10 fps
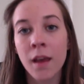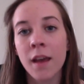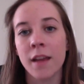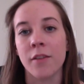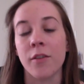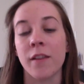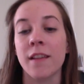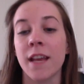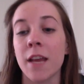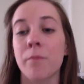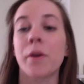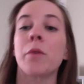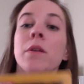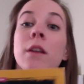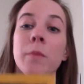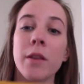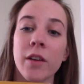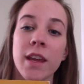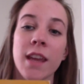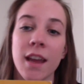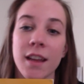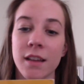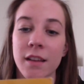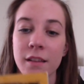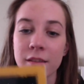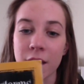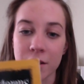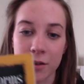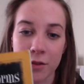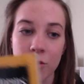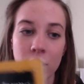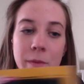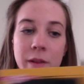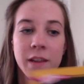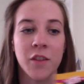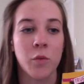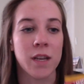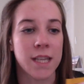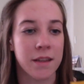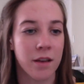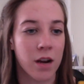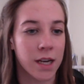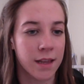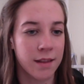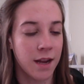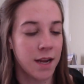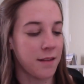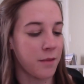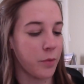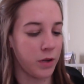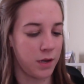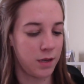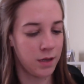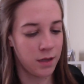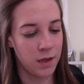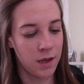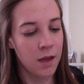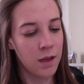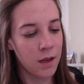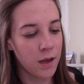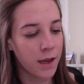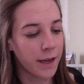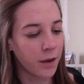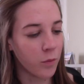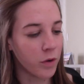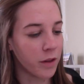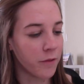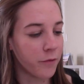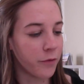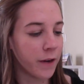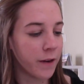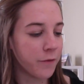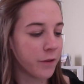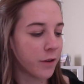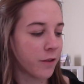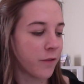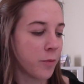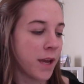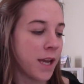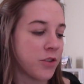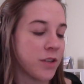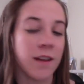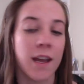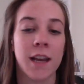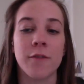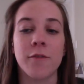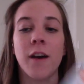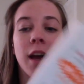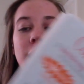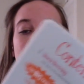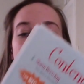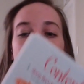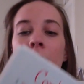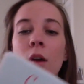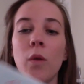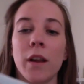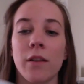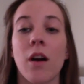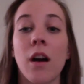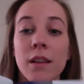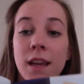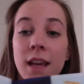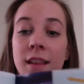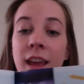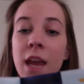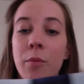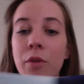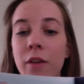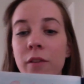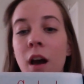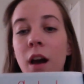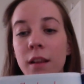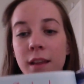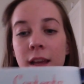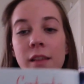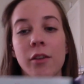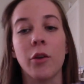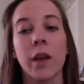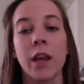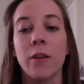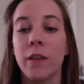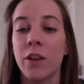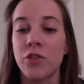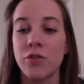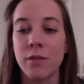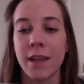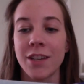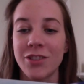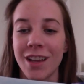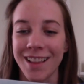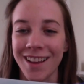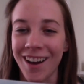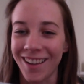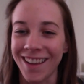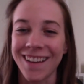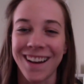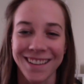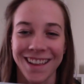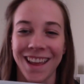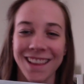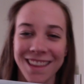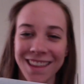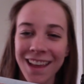And so the second book we're going to be looking at is Thunderstorms. This one is our science book. And on one of the very first few pages, I can find what is called a table of contents. So right here, they just call it contents.